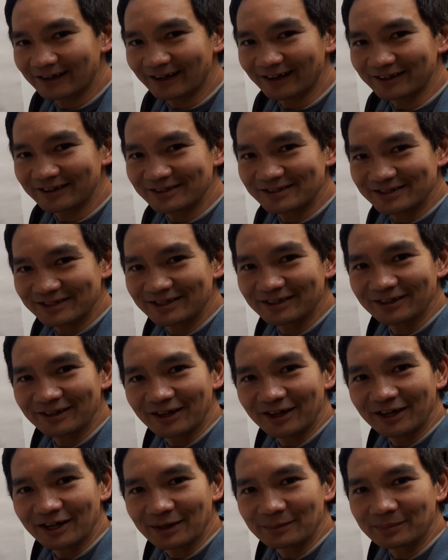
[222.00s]
I could say a
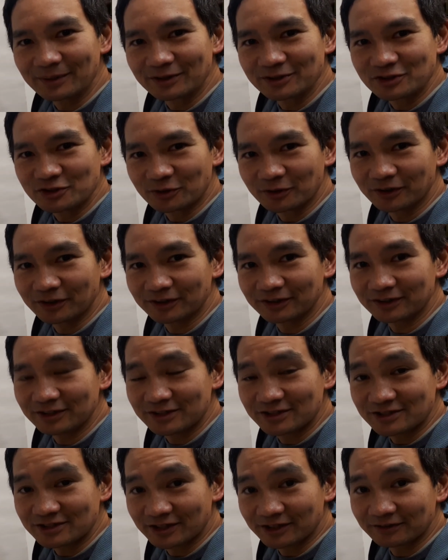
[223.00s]
lot about drawing
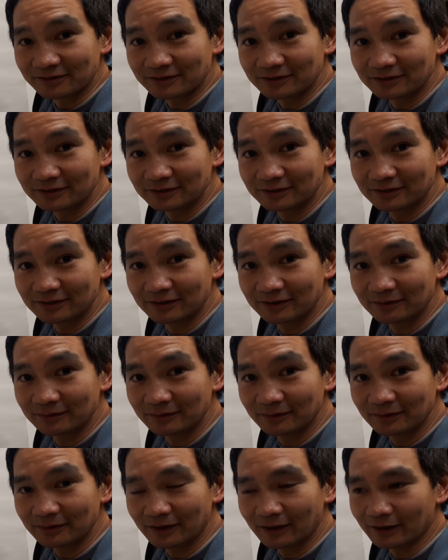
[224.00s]
in general.
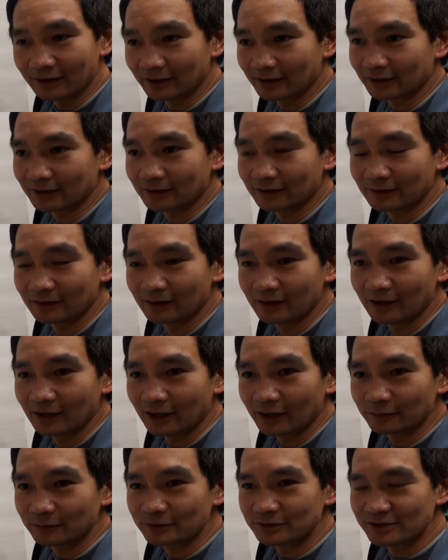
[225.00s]
I
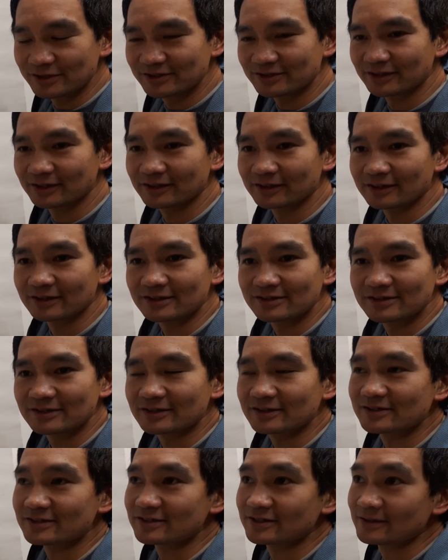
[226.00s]
I would just say this:
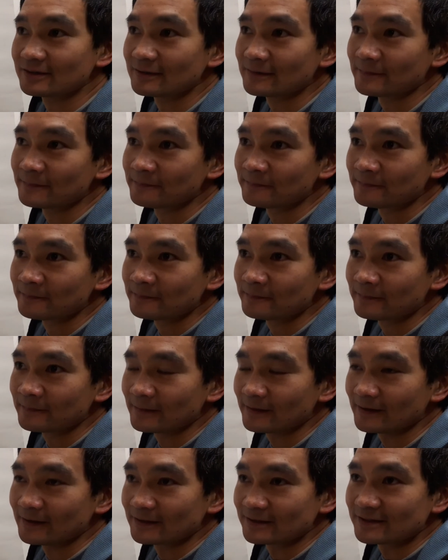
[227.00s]

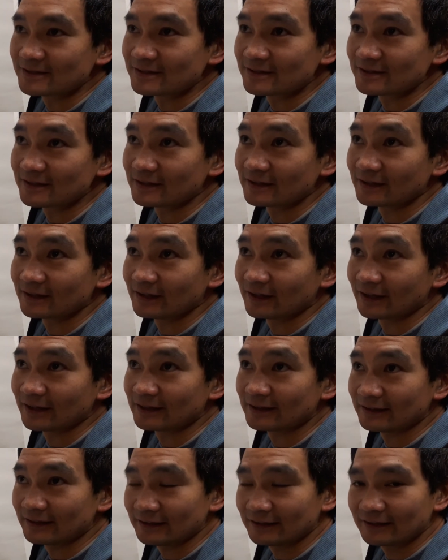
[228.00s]
it's a
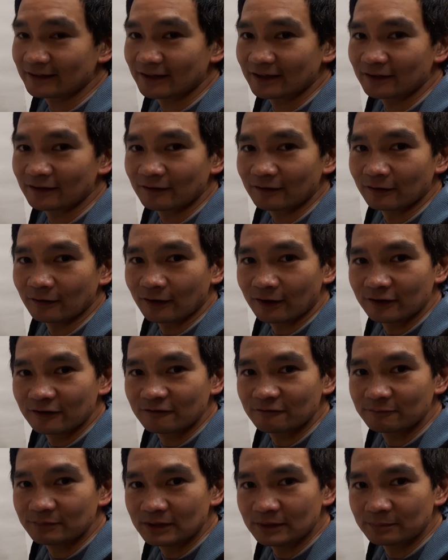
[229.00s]
thing that a lot
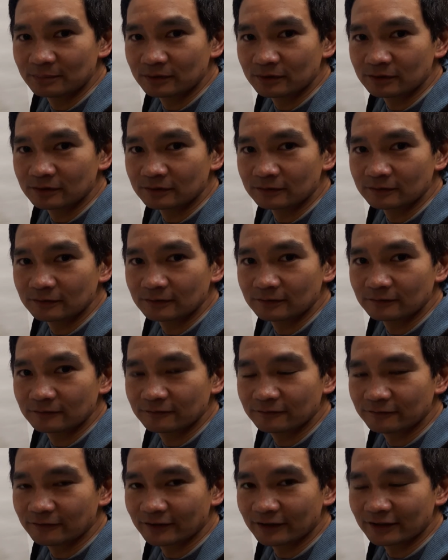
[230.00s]
of people
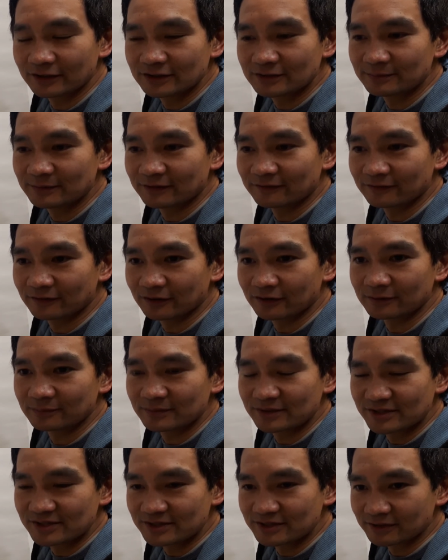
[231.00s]
find to be very
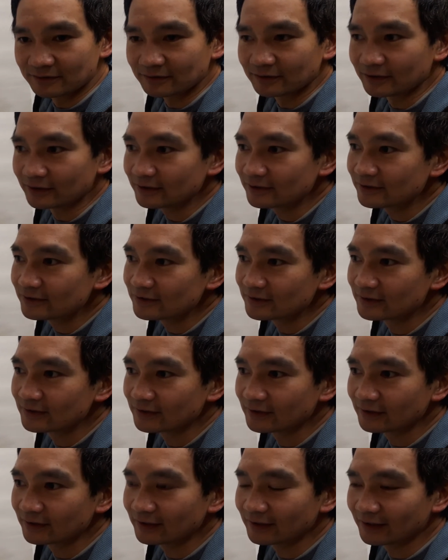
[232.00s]
mysterious,
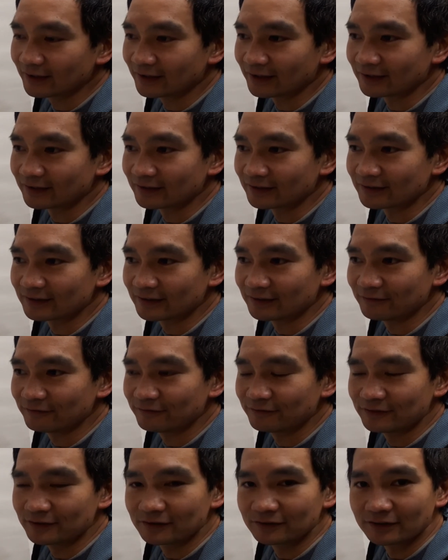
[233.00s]
and they
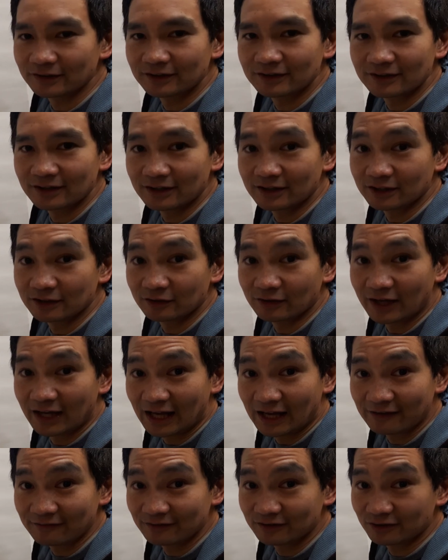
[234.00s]
feel like they either
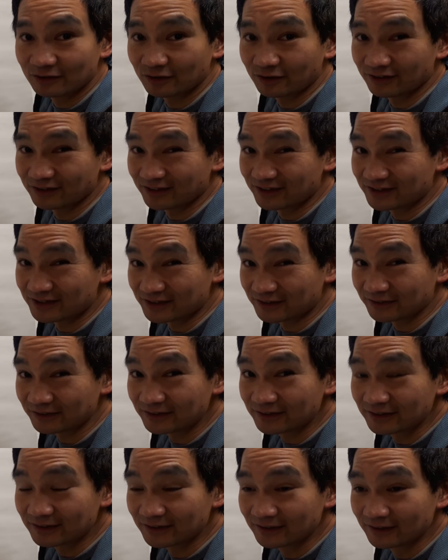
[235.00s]
have it or they don't.